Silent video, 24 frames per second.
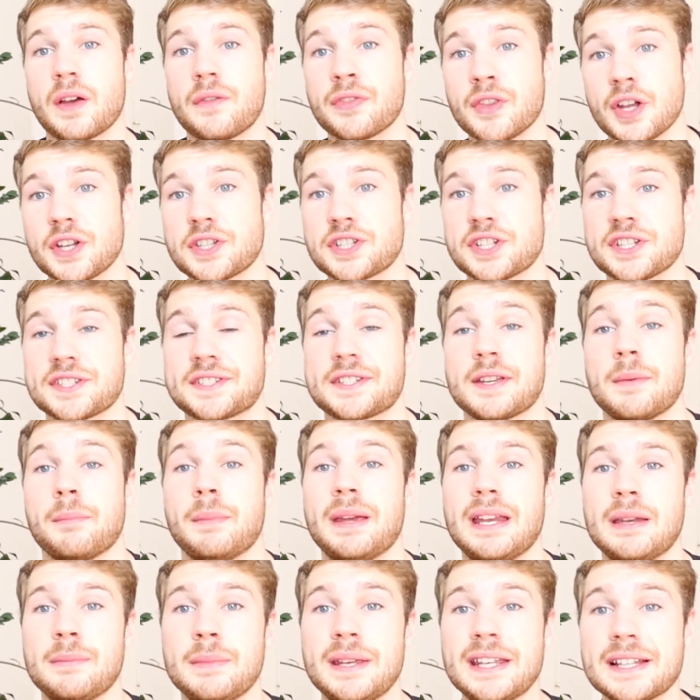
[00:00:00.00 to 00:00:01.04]
Not just your
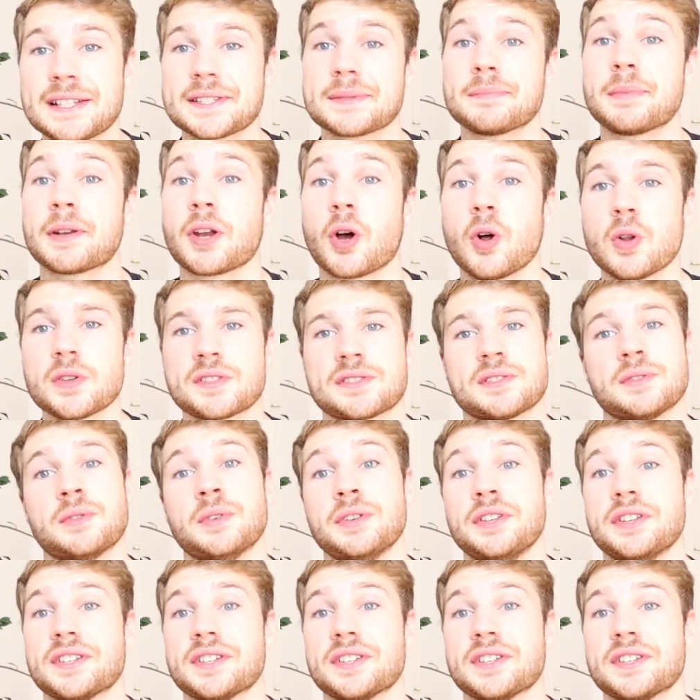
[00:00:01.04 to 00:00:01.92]
main meals, but also